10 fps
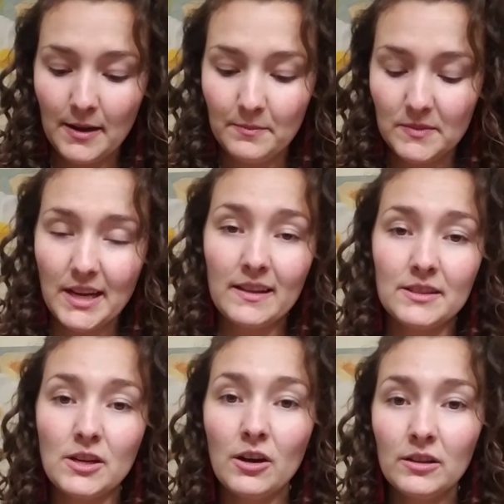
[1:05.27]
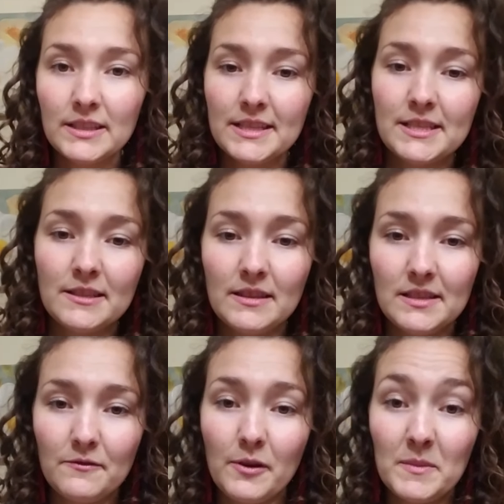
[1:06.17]
Xylitol is
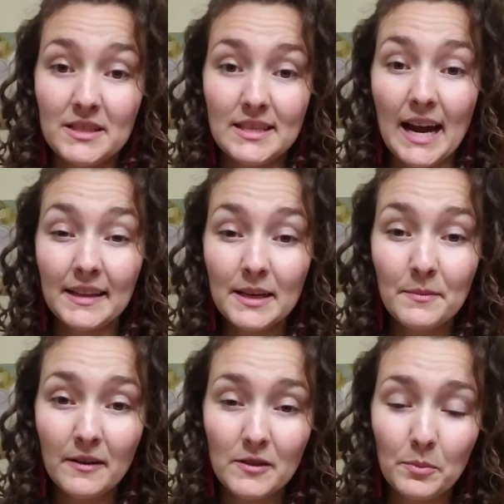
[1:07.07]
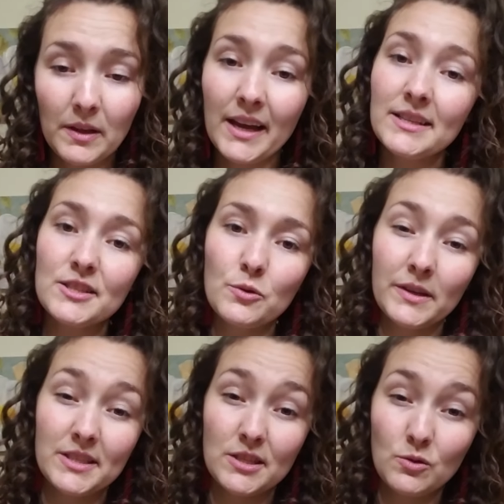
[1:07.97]
from the xylem of the plant, so
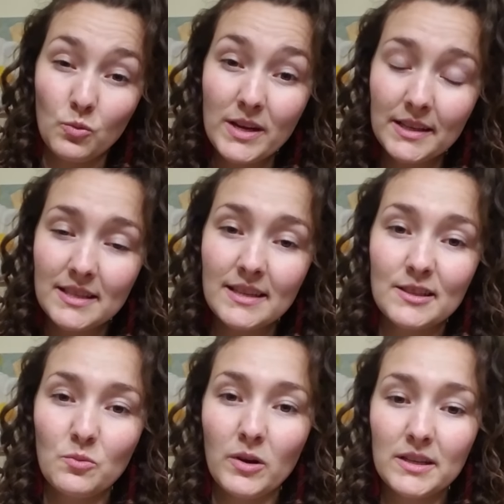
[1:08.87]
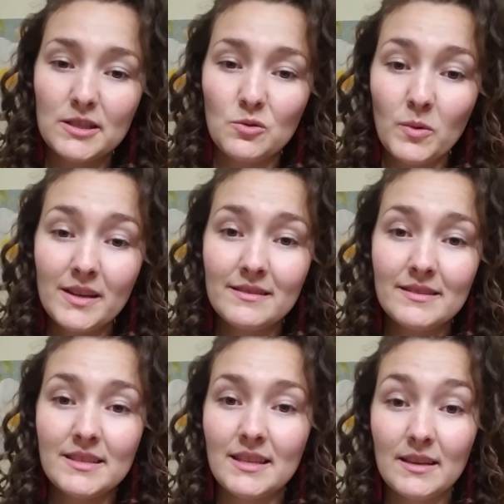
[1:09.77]
it's sweet. It's what
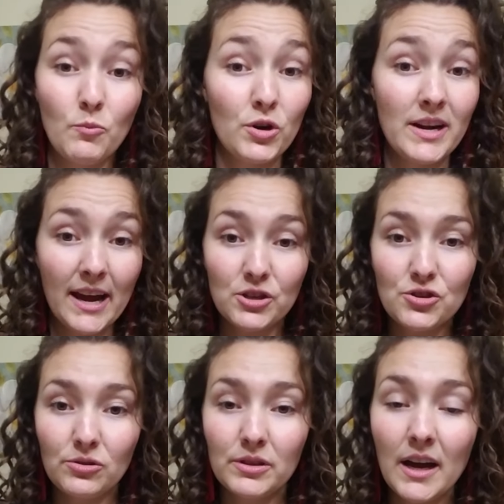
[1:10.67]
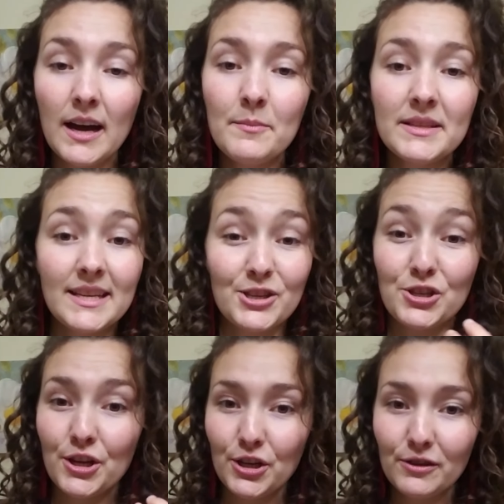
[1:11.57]
sweetens the more natural gum. It's
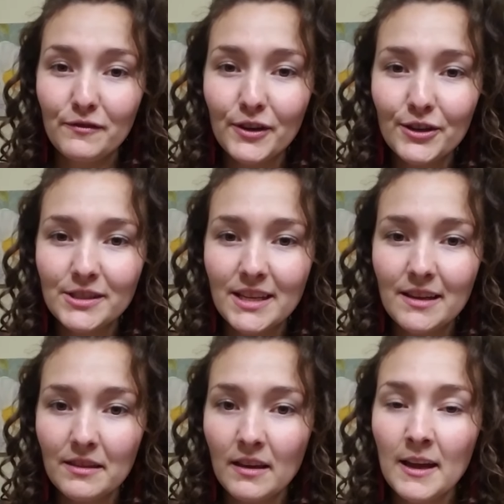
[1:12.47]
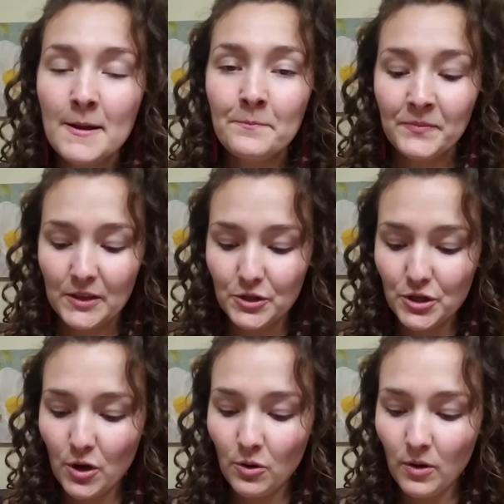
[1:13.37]
actually good for your teeth. And
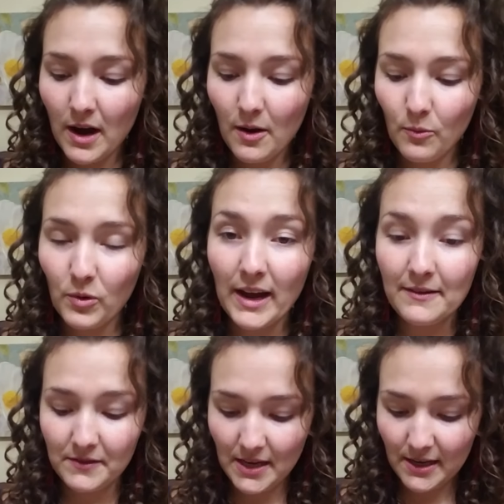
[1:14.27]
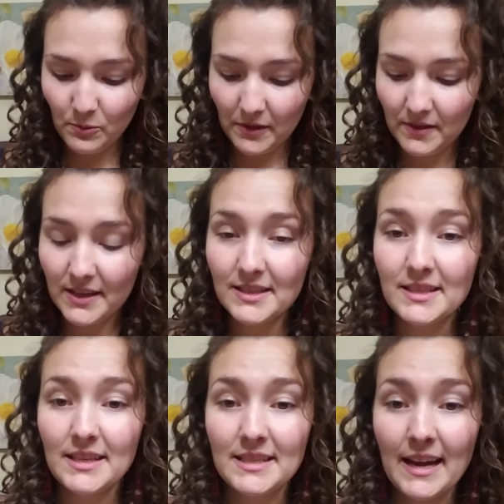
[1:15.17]
so what I've done with this
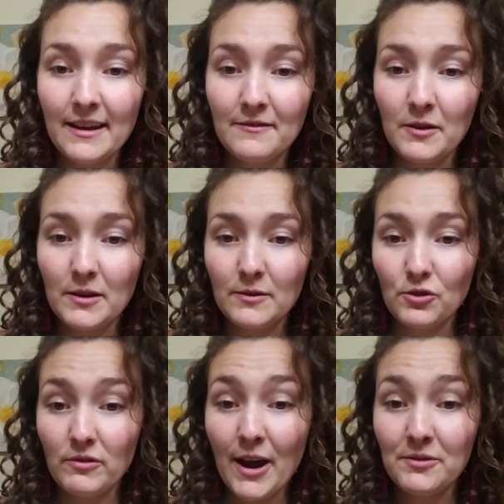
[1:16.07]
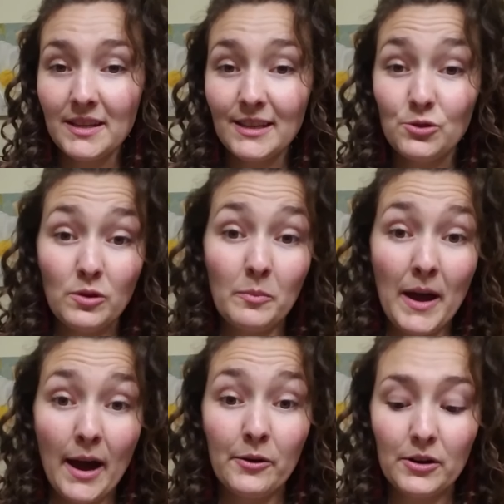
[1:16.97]
is I've ground it into a
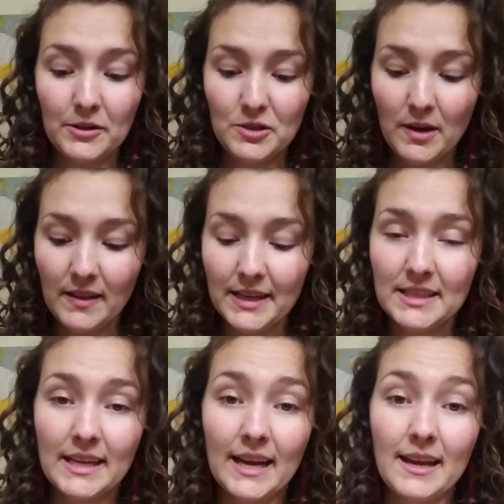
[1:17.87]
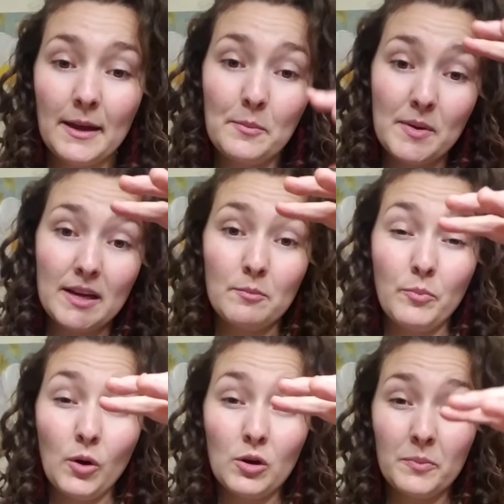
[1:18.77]
powder. So I like to get a big
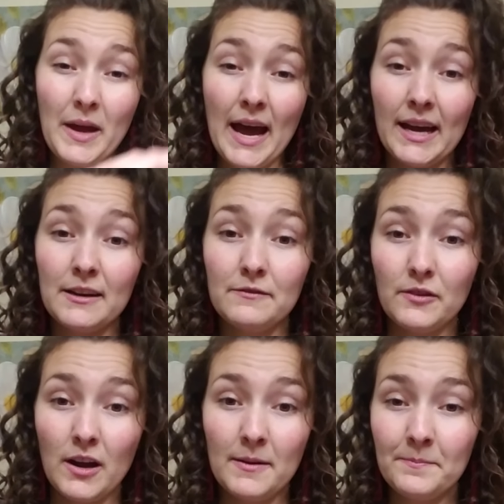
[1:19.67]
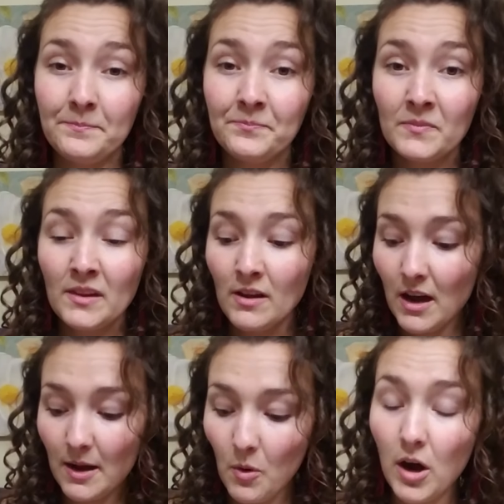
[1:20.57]
bulk bag from
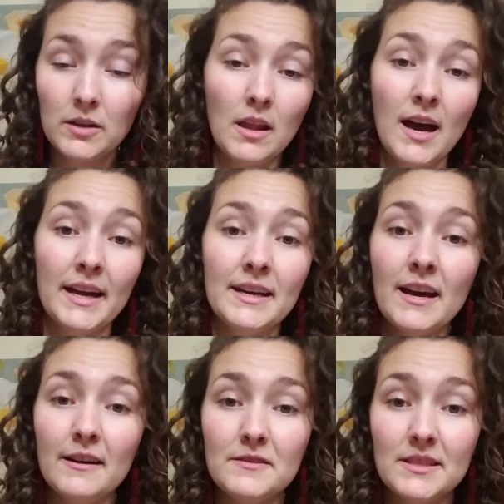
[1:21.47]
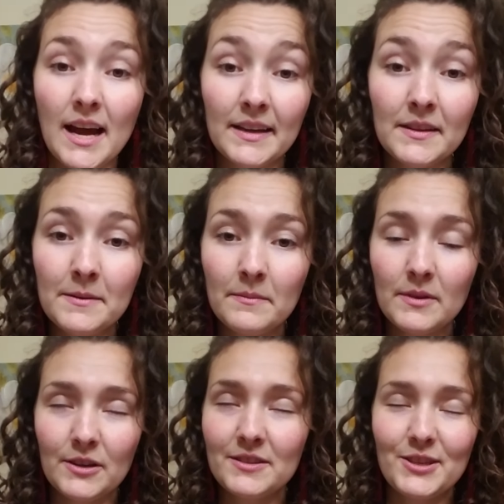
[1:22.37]
online of
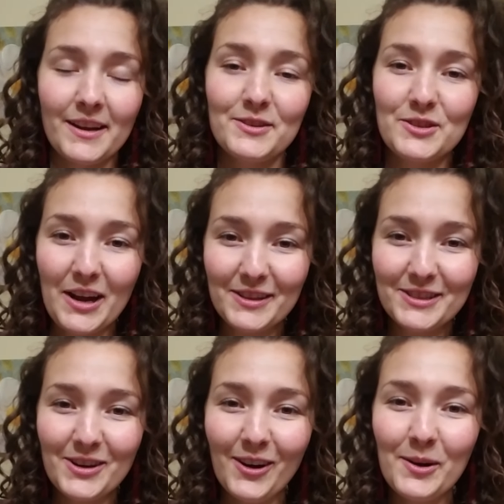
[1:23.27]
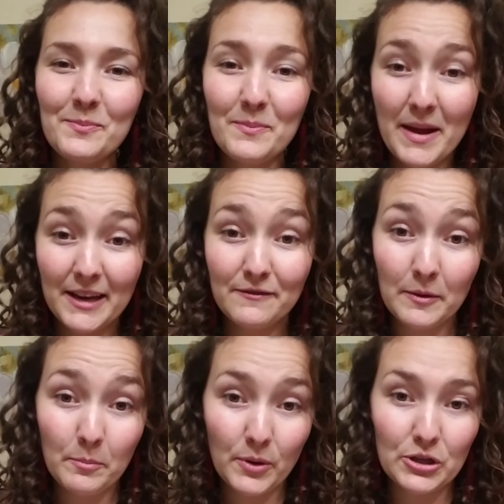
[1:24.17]
xylitol made
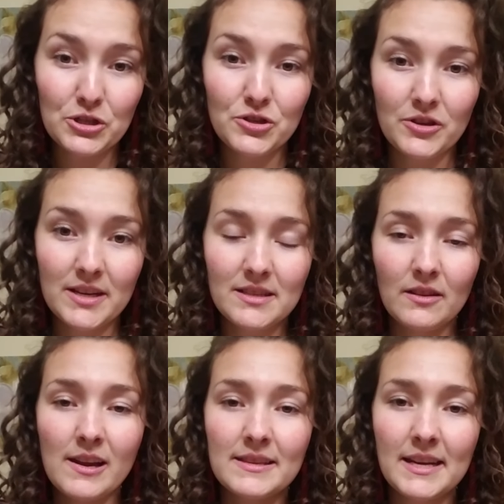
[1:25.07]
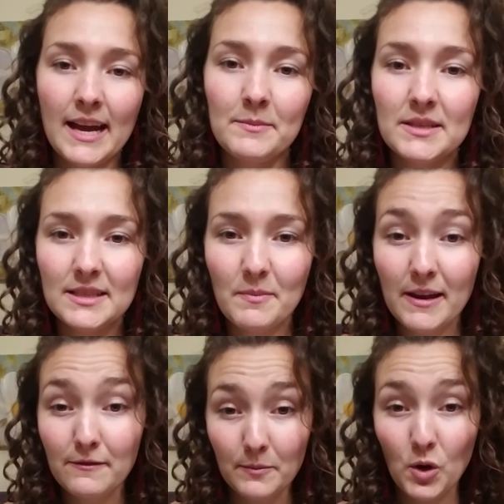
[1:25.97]
from birch trees. A lot of the times it's made
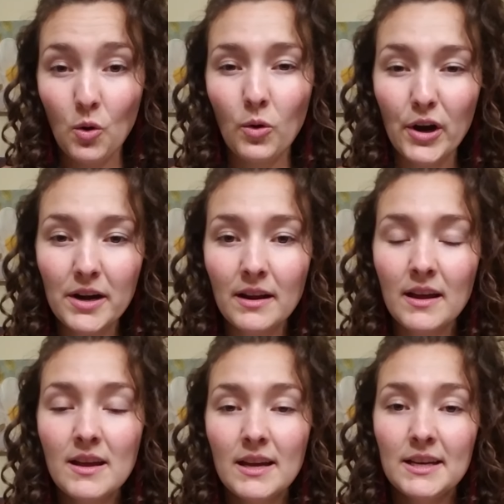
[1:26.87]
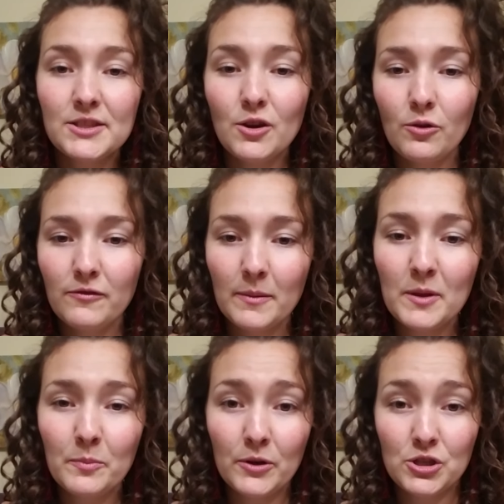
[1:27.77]
from corn. So from the
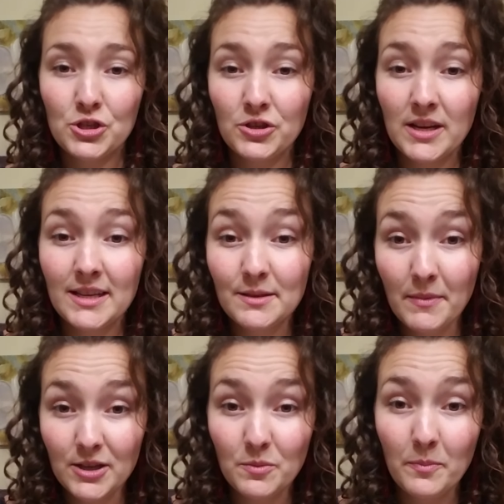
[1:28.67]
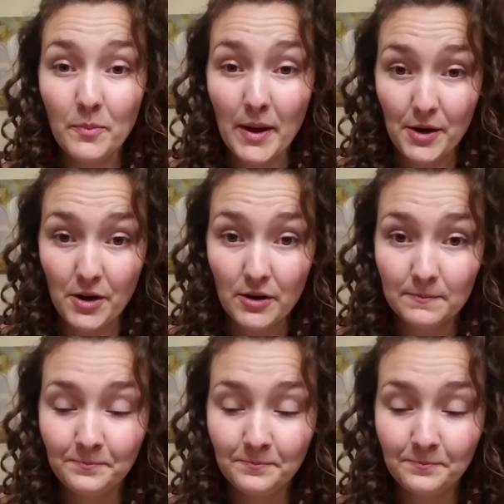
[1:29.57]
birch tree is much better.